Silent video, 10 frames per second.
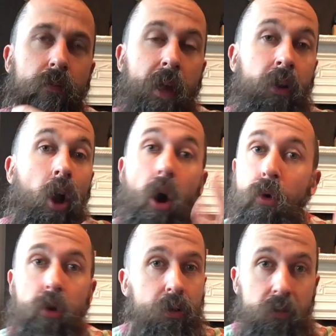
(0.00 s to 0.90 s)
a
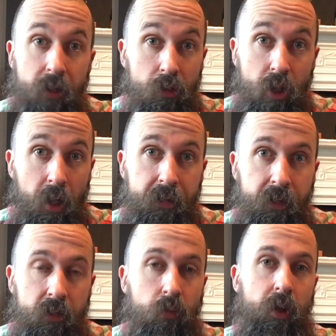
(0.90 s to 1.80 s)
whole lot of
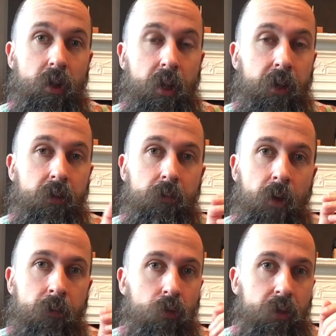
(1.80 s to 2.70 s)
socialising as well, and
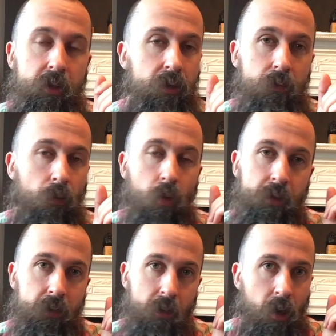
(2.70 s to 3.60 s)
my voice just
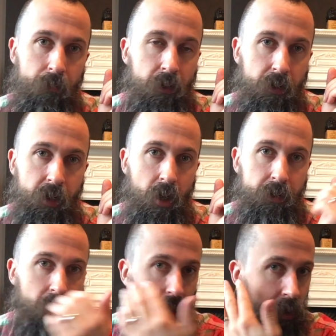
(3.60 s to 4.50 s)
wasn't up to the
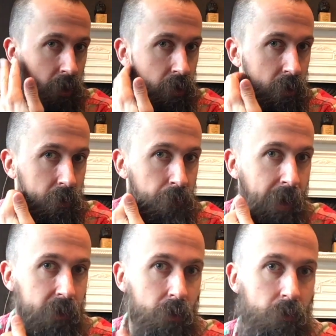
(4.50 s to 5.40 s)
task. It just
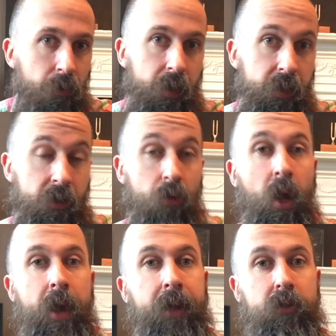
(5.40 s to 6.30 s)
packed up completely. So
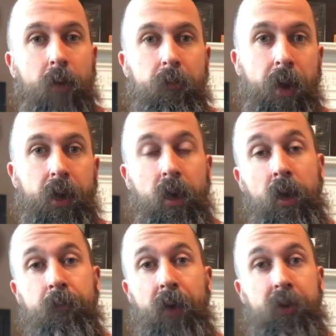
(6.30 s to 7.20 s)
it's coming back.
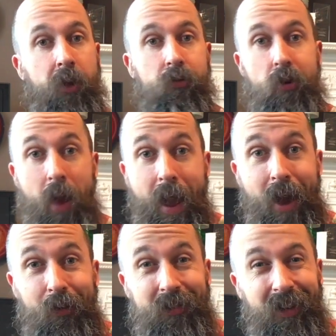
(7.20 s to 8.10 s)
I don't know
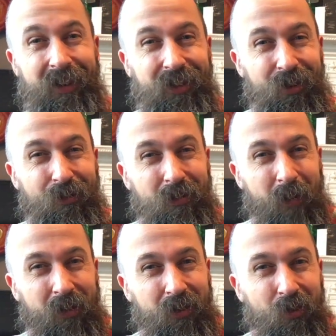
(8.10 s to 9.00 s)
how it's going to do
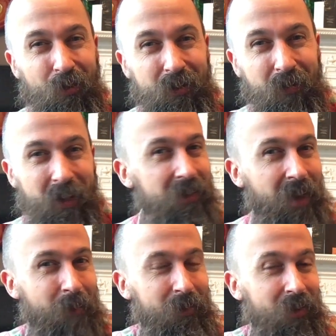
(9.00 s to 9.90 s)
throughout the course of
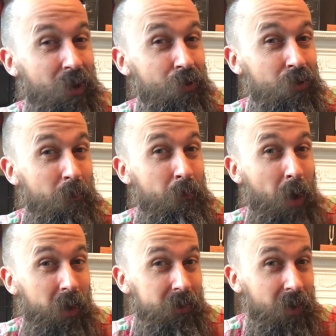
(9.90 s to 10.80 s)
this episode,
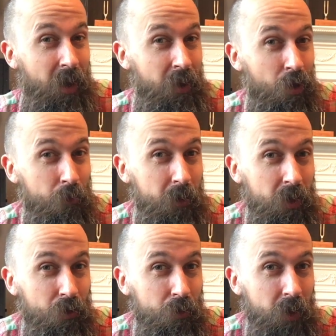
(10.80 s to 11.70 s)
but I hope
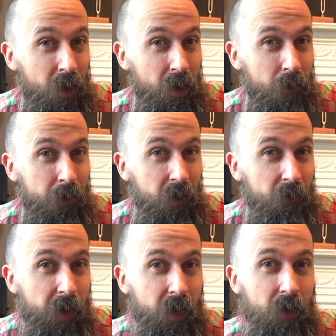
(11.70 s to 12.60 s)
you'll
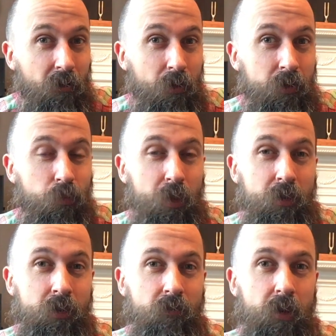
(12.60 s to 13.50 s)
forgive me any croaks and
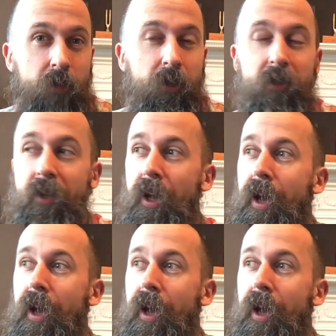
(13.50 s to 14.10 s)
whistles and raspiness.